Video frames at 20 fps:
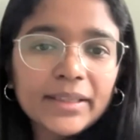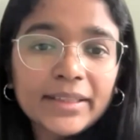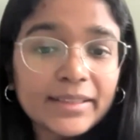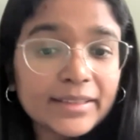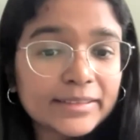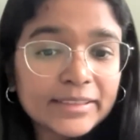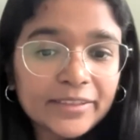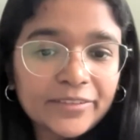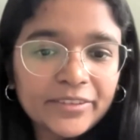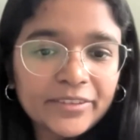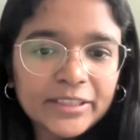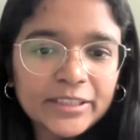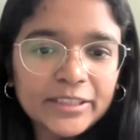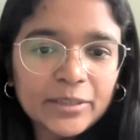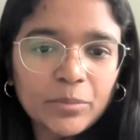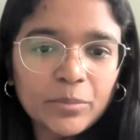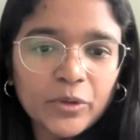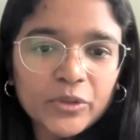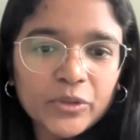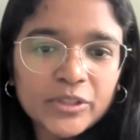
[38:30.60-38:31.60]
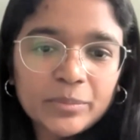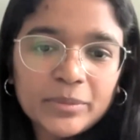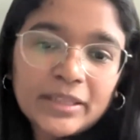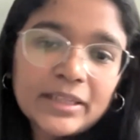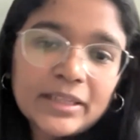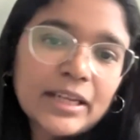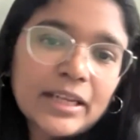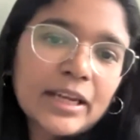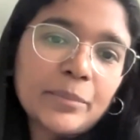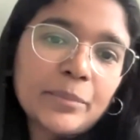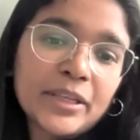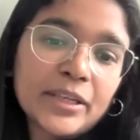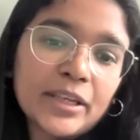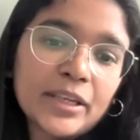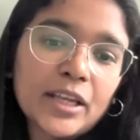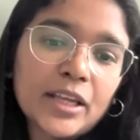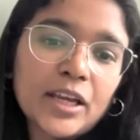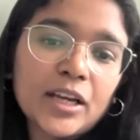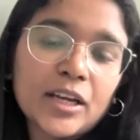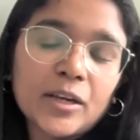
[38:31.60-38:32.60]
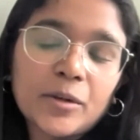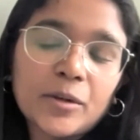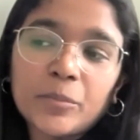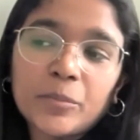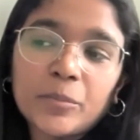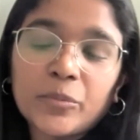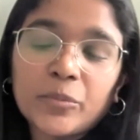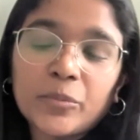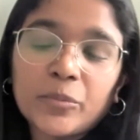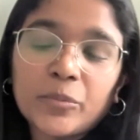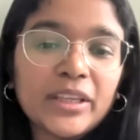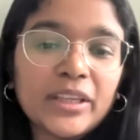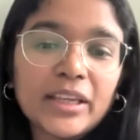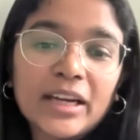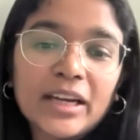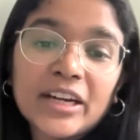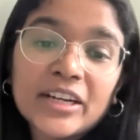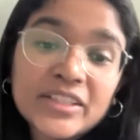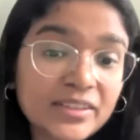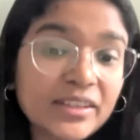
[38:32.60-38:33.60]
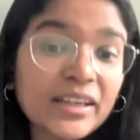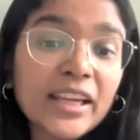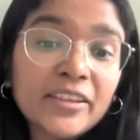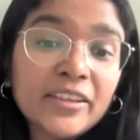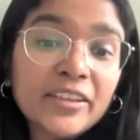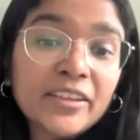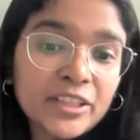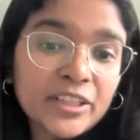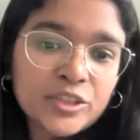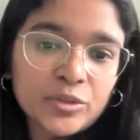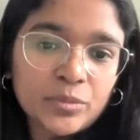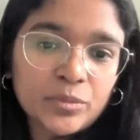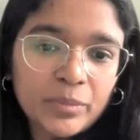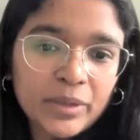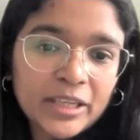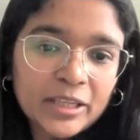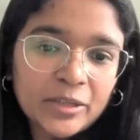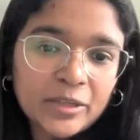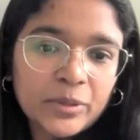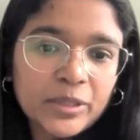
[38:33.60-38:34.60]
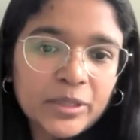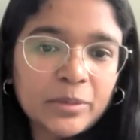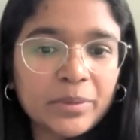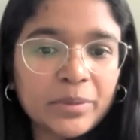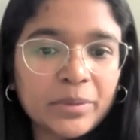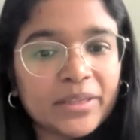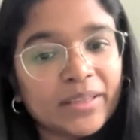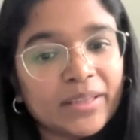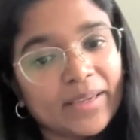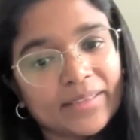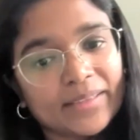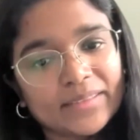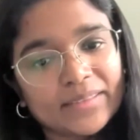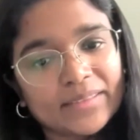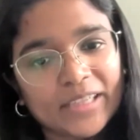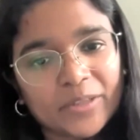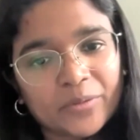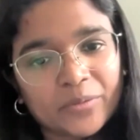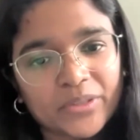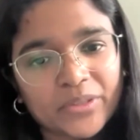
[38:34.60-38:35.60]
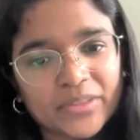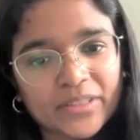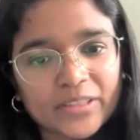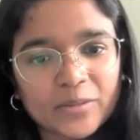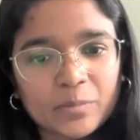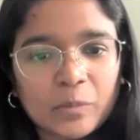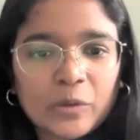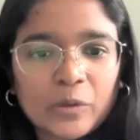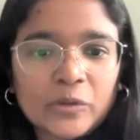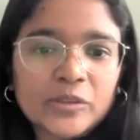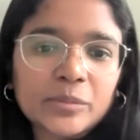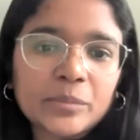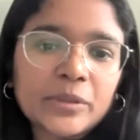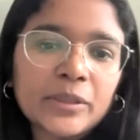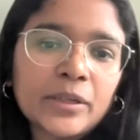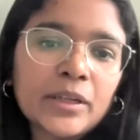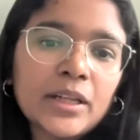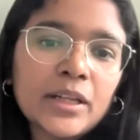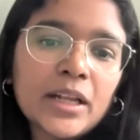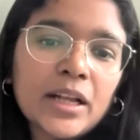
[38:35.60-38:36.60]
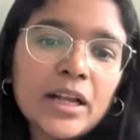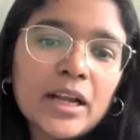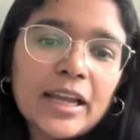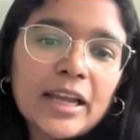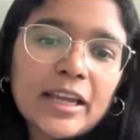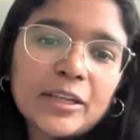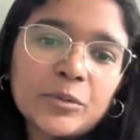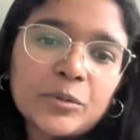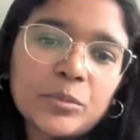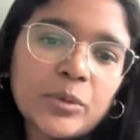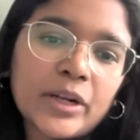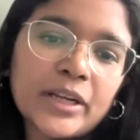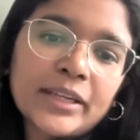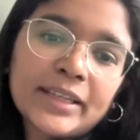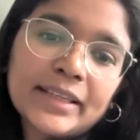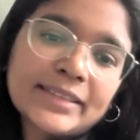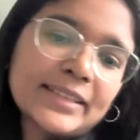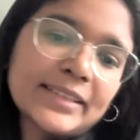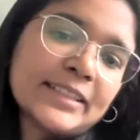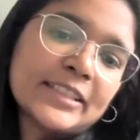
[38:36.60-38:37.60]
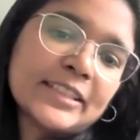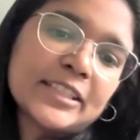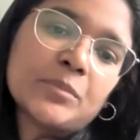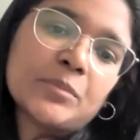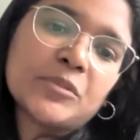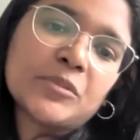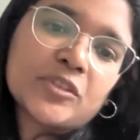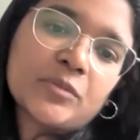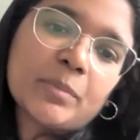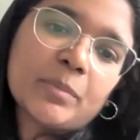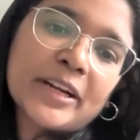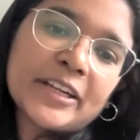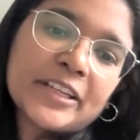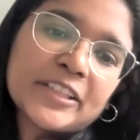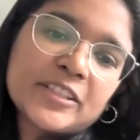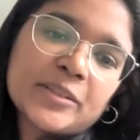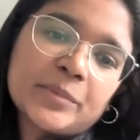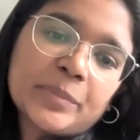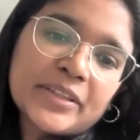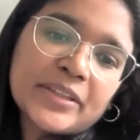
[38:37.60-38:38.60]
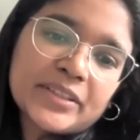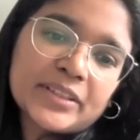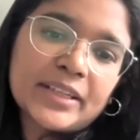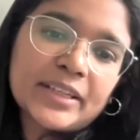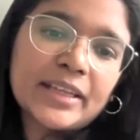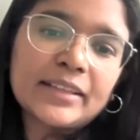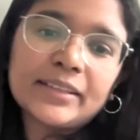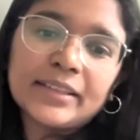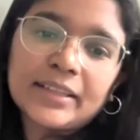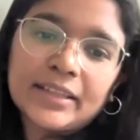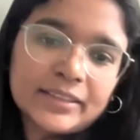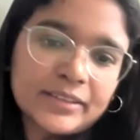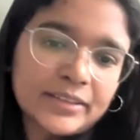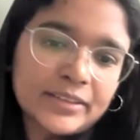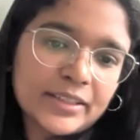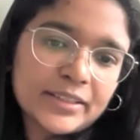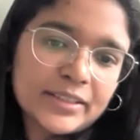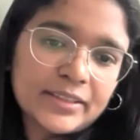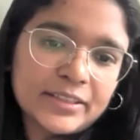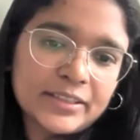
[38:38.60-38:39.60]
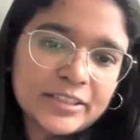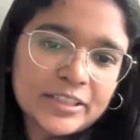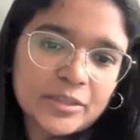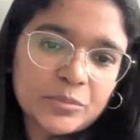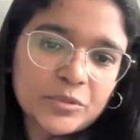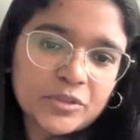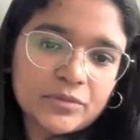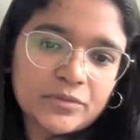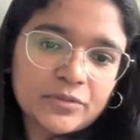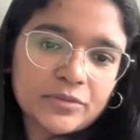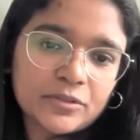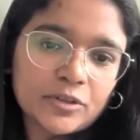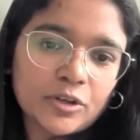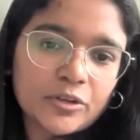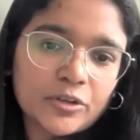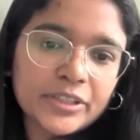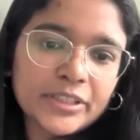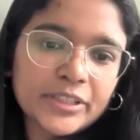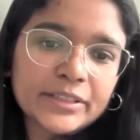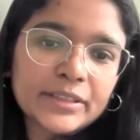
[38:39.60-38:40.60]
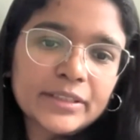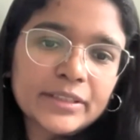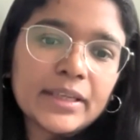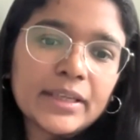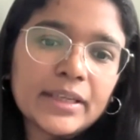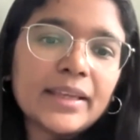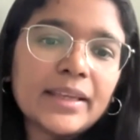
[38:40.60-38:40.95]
it is definitely possible. I mean, we are striving to make Wikipedia as diverse as possible. And one is in terms of participation and the other is in terms of content.